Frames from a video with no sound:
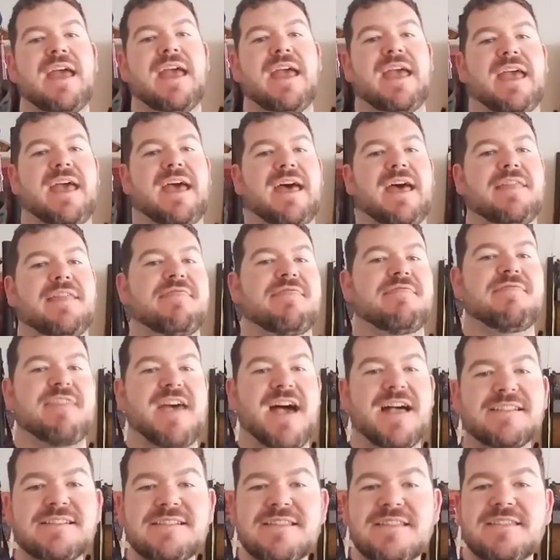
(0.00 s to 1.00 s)
And
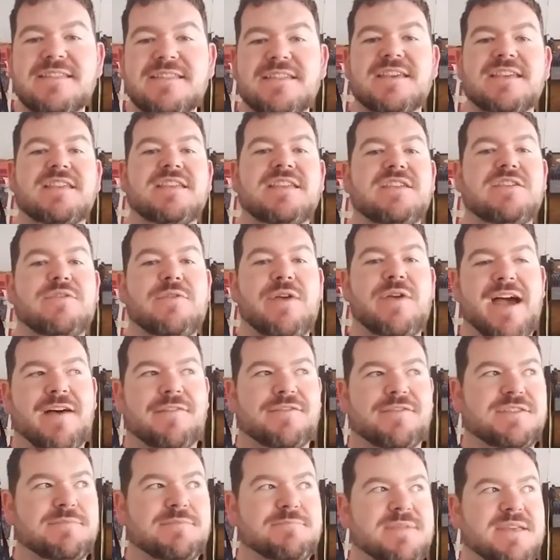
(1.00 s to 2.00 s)
that's the thing you
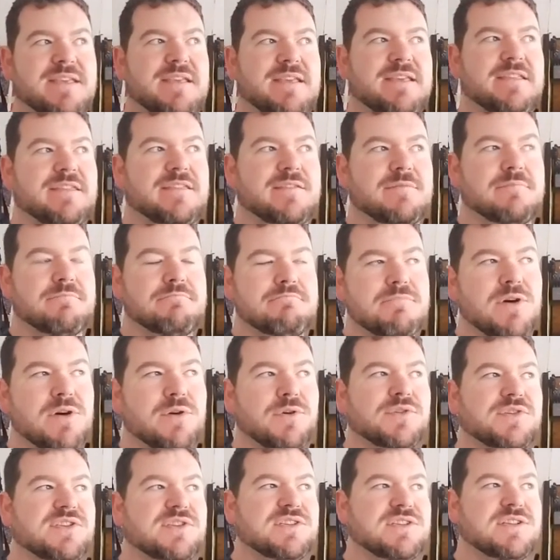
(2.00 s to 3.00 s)
have to be the
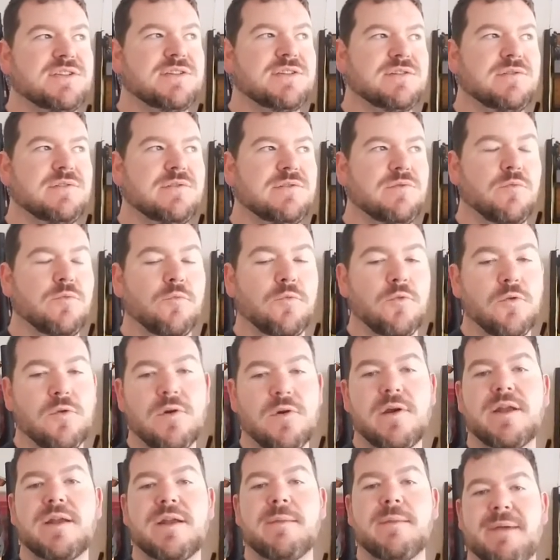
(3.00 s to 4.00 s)
most
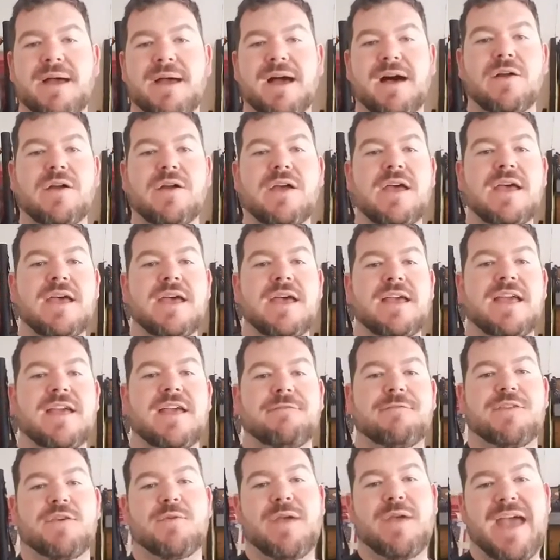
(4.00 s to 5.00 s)
worried about
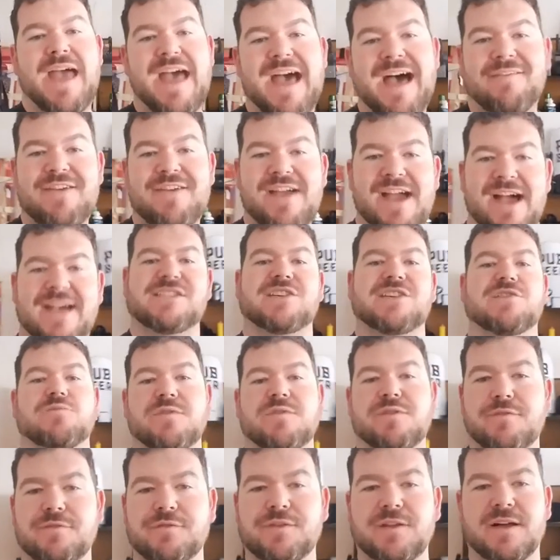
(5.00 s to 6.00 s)
if you have acid
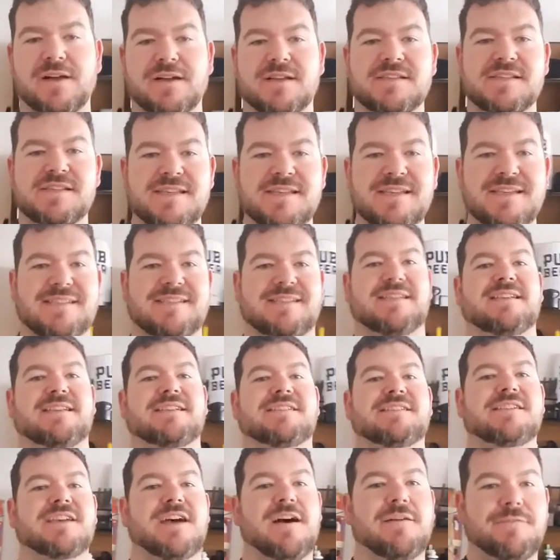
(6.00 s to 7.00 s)
reflux is the
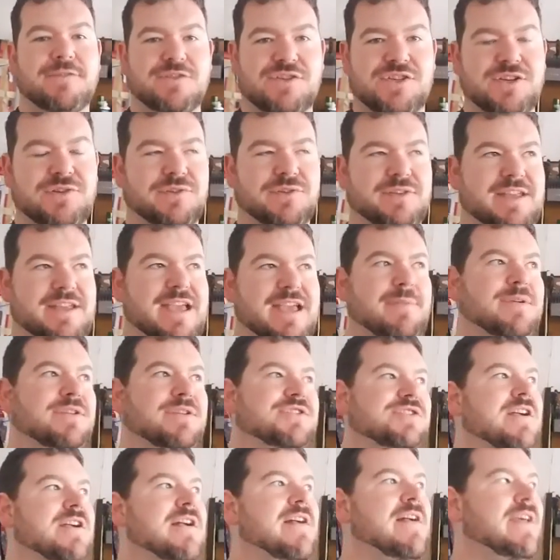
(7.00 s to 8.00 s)
esophageal
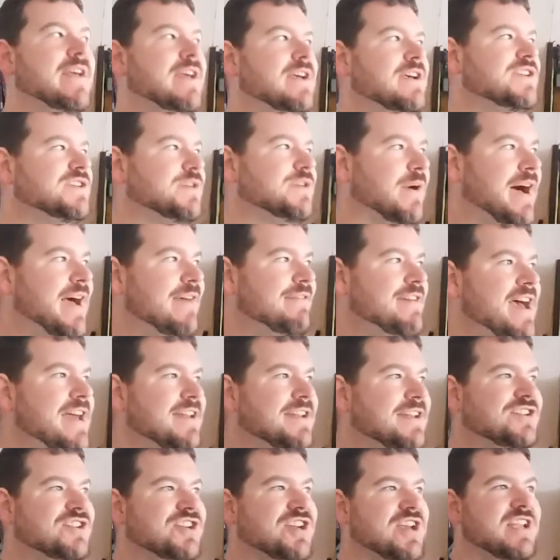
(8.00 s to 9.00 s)
damage. So I've had
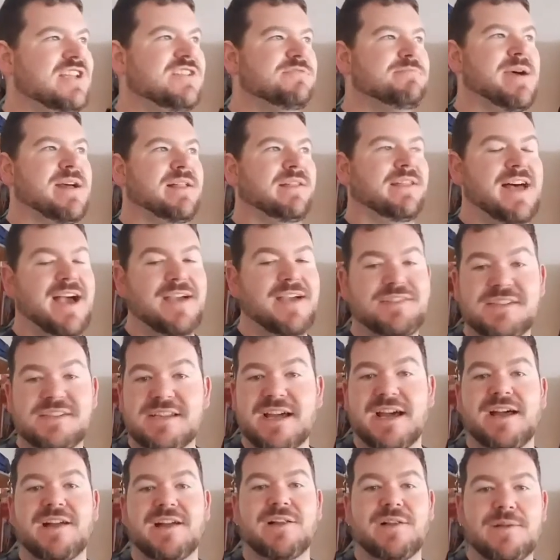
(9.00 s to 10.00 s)
to change my
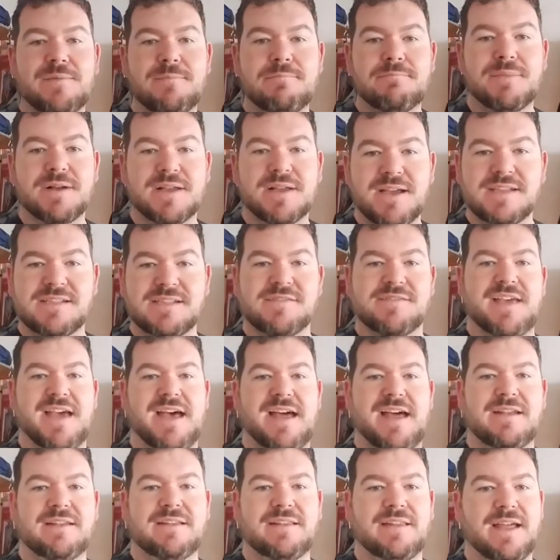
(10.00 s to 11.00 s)
lifestyle because of
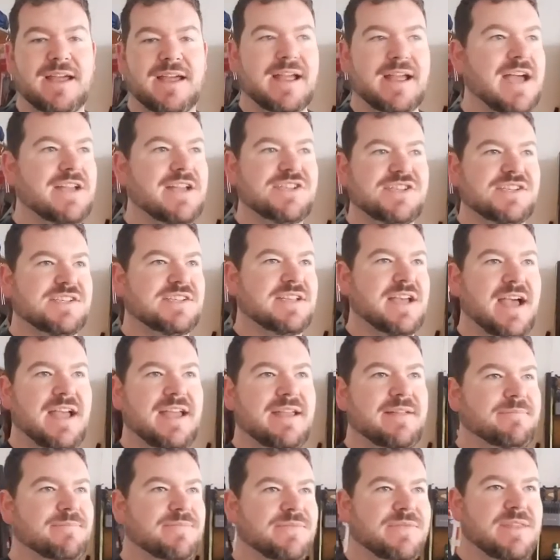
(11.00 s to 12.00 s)
that. Like I just
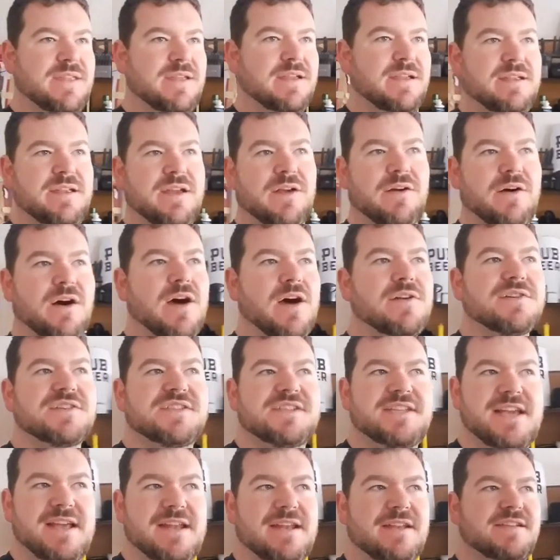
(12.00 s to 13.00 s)
I you know,
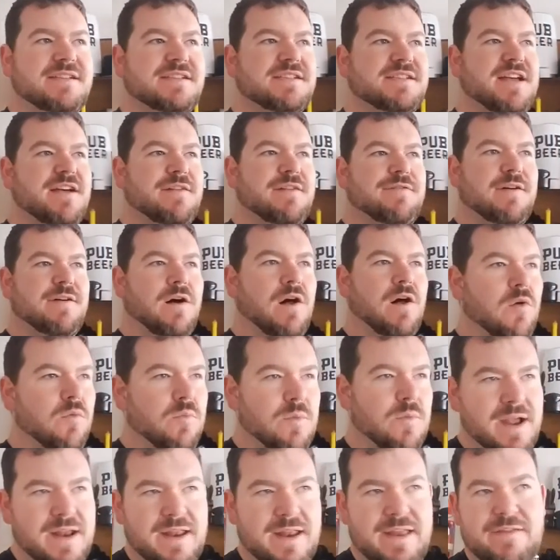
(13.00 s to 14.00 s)
understanding stuff
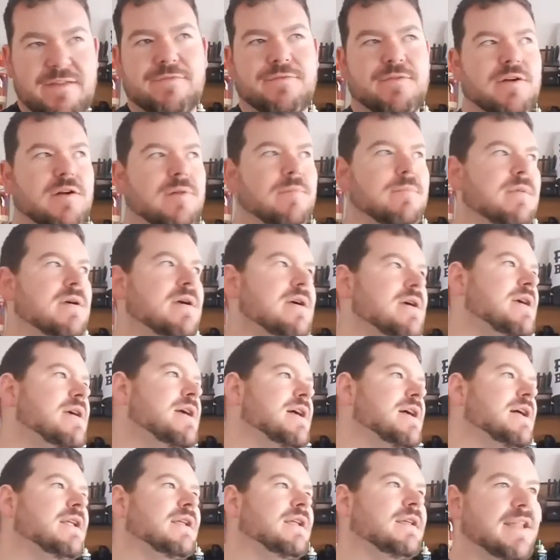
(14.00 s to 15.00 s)
already from
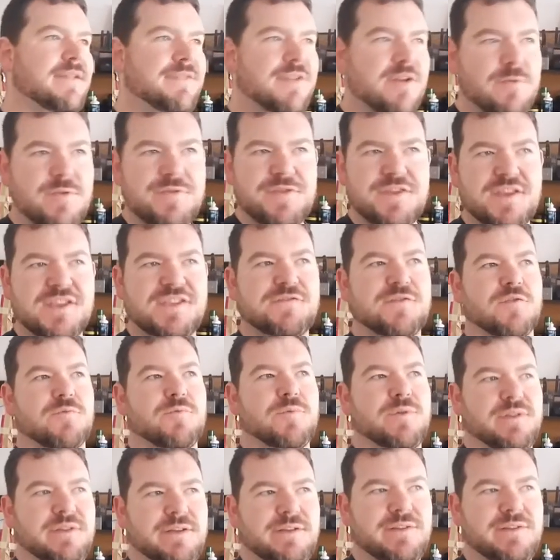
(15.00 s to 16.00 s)
living with this for a
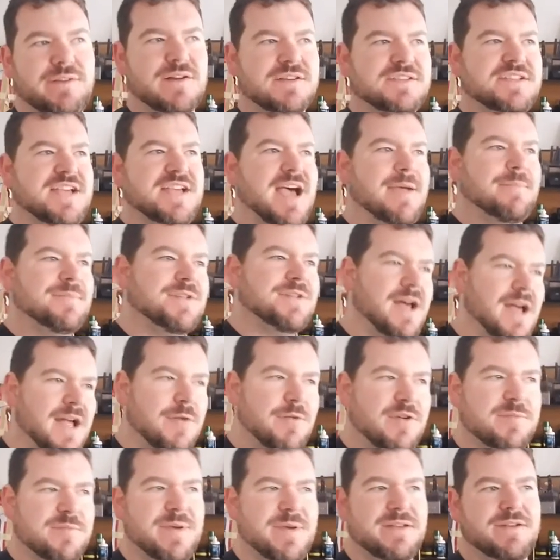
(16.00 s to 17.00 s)
really long time,
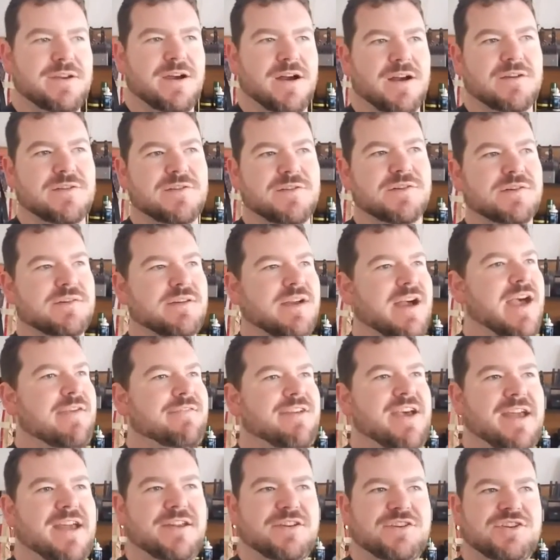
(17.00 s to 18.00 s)
talking with my doctor.
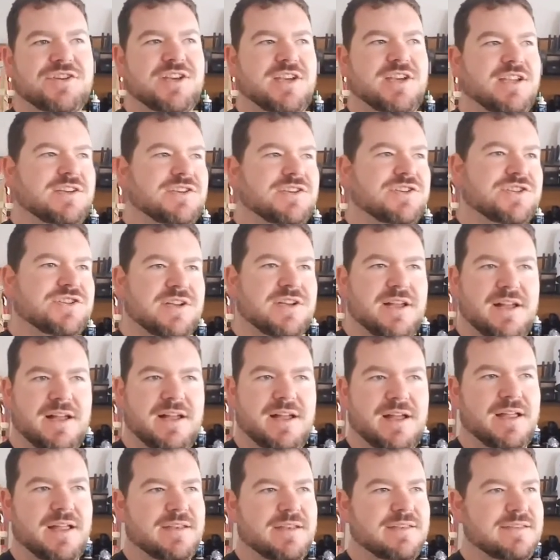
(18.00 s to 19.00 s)
I've had to change
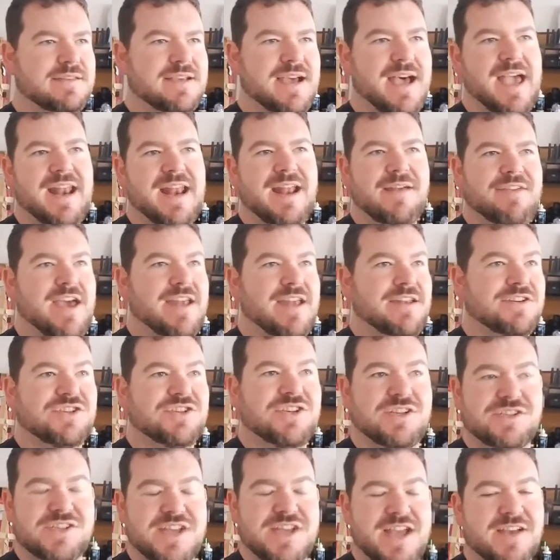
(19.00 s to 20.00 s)
uh, diet, I've had to
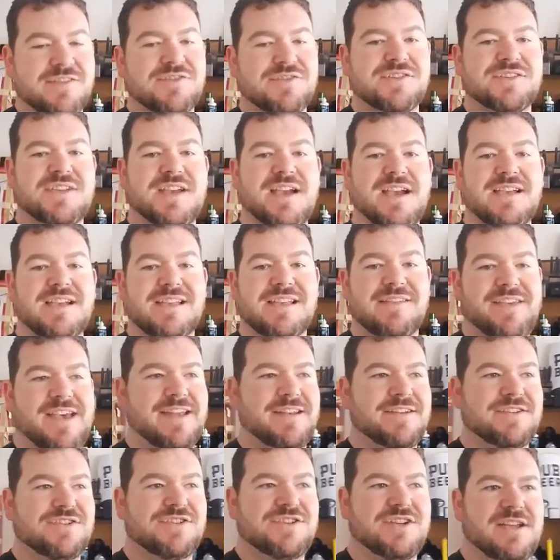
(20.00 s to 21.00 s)
change exercise, I've
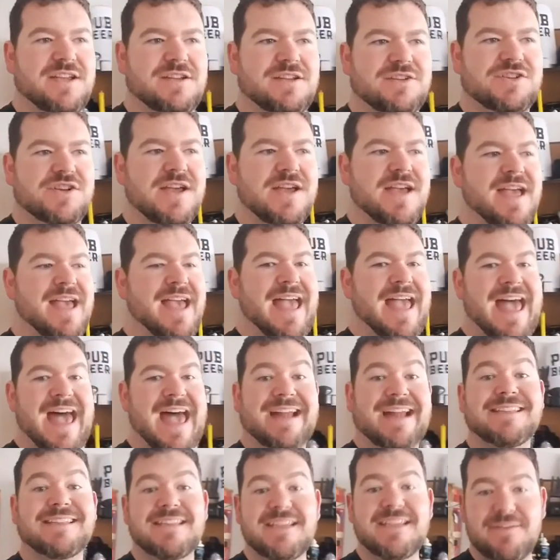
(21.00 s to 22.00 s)
had to change
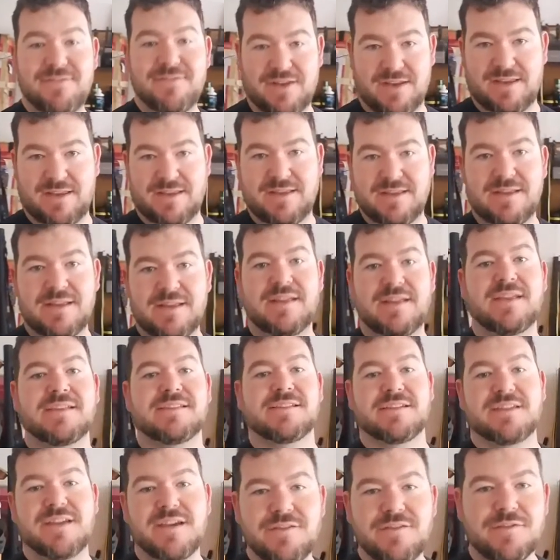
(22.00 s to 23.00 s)
activity, is
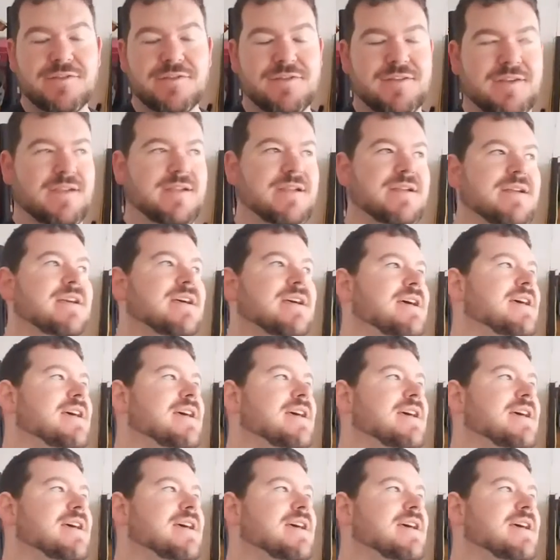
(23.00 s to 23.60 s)
another thing.